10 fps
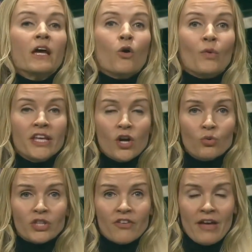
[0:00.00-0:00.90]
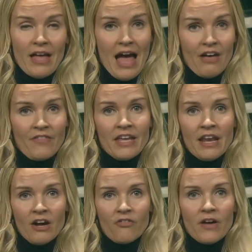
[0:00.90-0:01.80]
we don't have
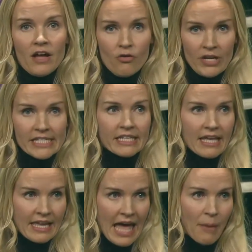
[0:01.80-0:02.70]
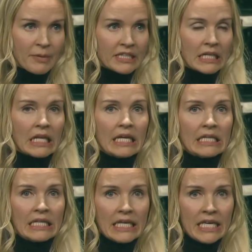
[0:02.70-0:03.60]
enough risk capital in
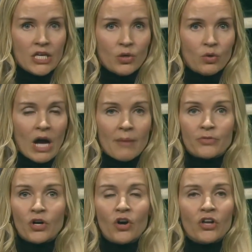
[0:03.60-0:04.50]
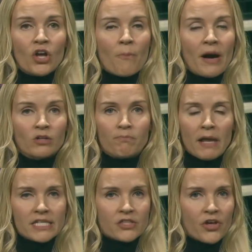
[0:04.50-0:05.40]
the EU. I'm talking about
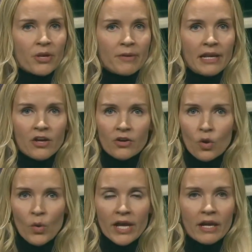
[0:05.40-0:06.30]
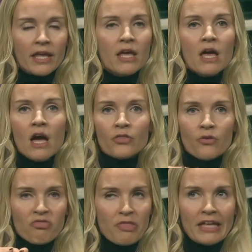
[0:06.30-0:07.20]
plus 30 million quickly to
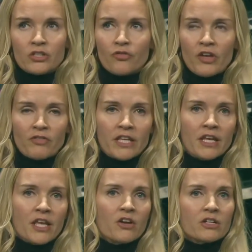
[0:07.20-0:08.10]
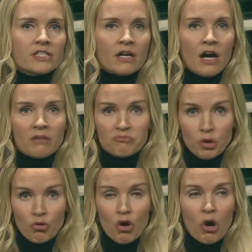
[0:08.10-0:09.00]
10 to 15 years to
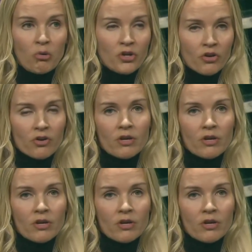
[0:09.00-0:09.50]
grow your